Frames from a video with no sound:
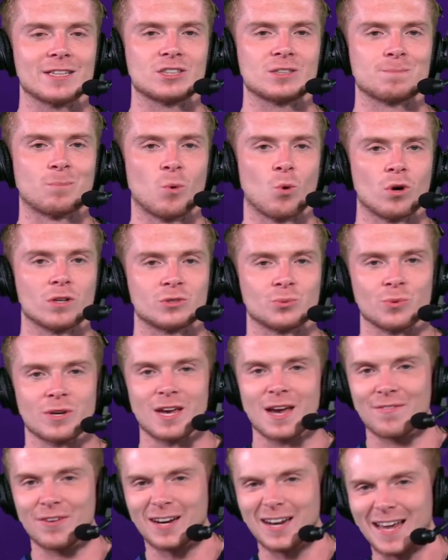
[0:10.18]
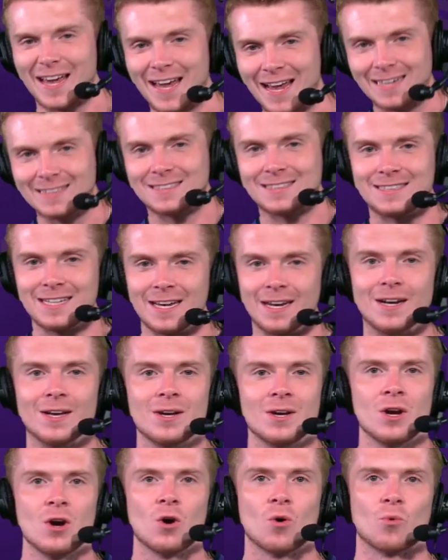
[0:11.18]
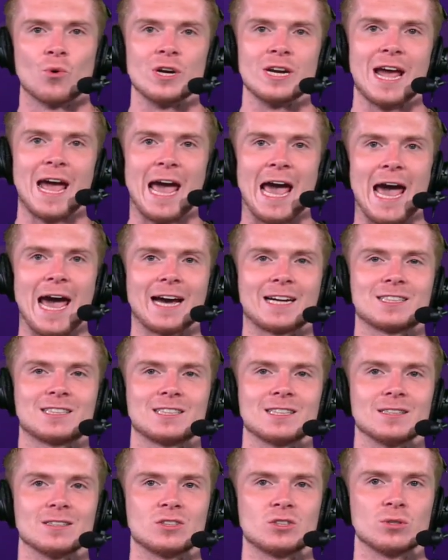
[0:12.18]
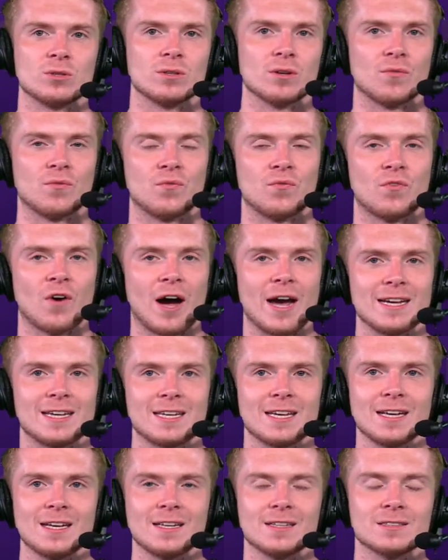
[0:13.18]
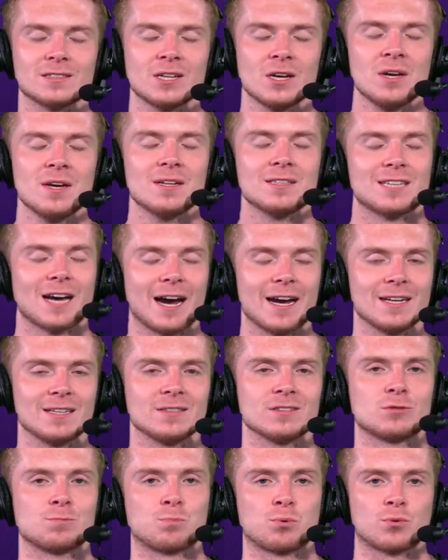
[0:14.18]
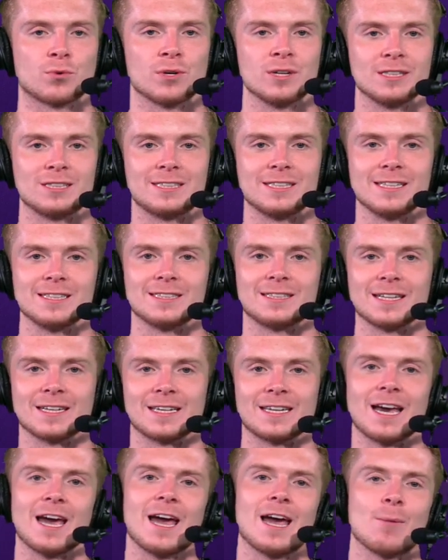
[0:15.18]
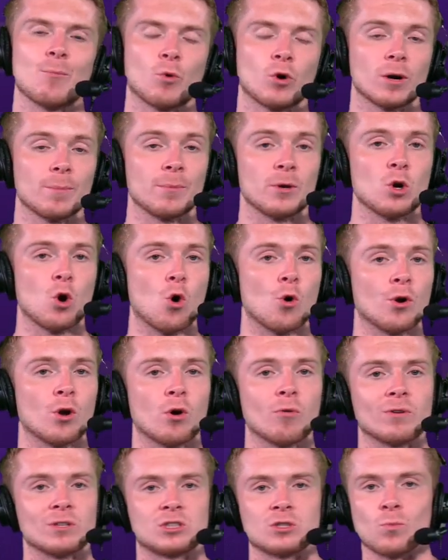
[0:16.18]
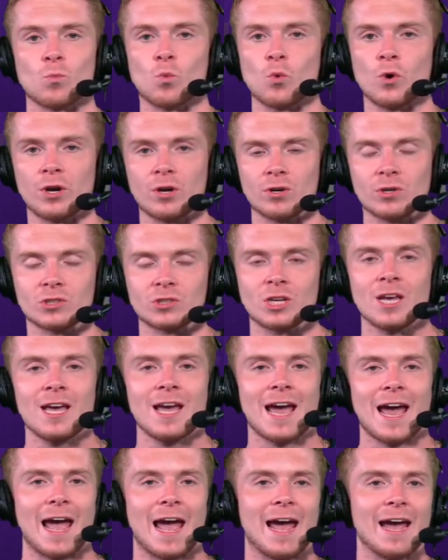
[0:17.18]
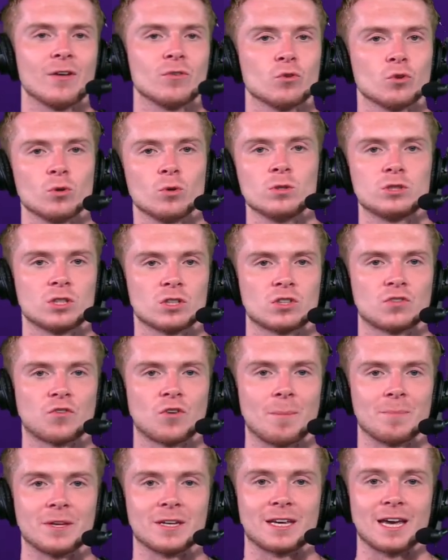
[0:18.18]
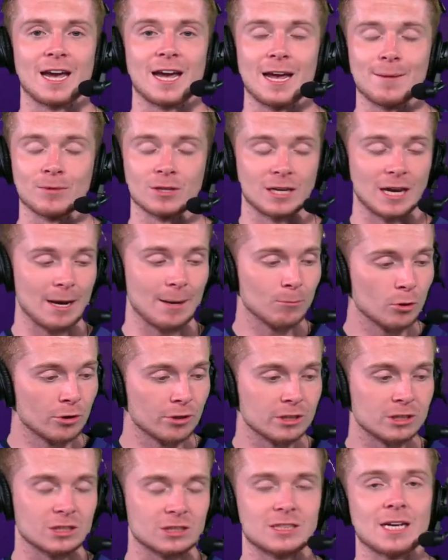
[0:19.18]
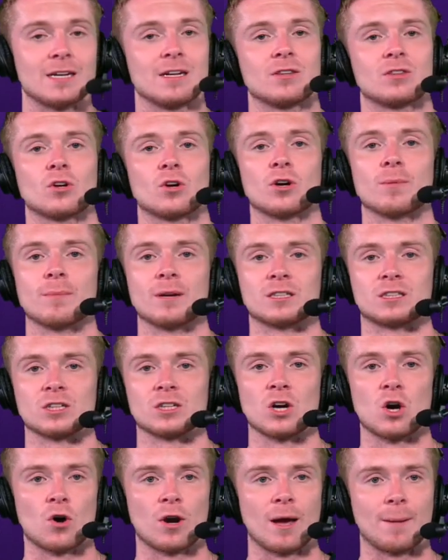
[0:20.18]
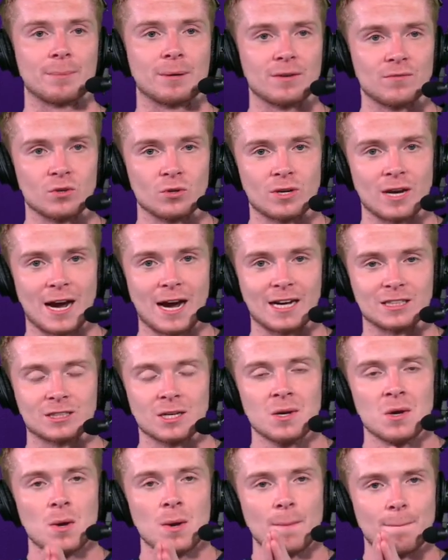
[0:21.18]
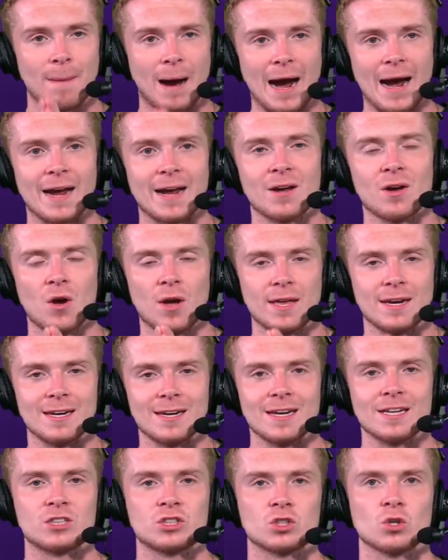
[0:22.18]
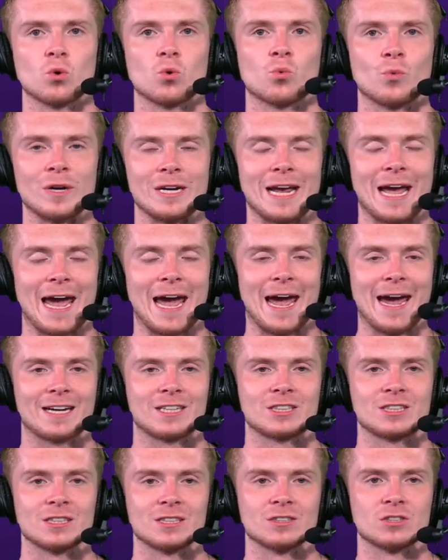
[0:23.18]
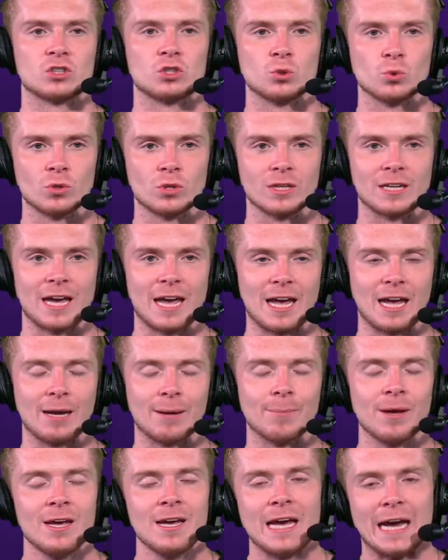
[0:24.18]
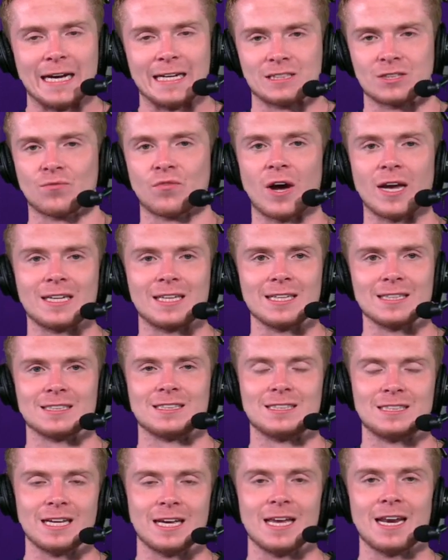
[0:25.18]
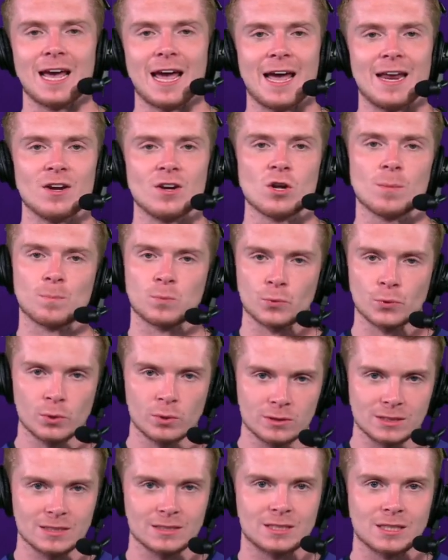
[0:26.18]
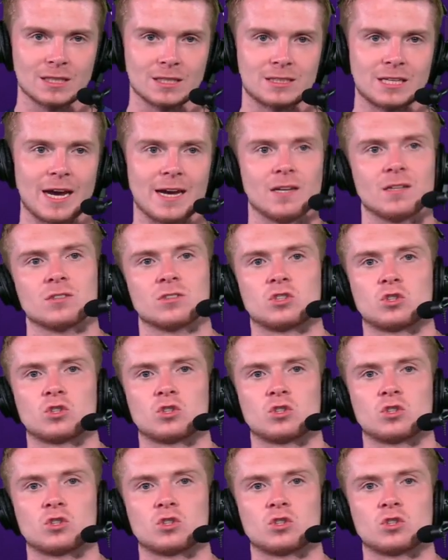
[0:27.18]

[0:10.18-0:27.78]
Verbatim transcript: Sports, we have an instant reaction to the Vikings-Titans preseason game. We're going to be going over some winners and losers from the game. The game literally just ended 30 minutes ago, and I'm giving you guys my initial reactions to the game, as the Vikings did end up losing to the Titans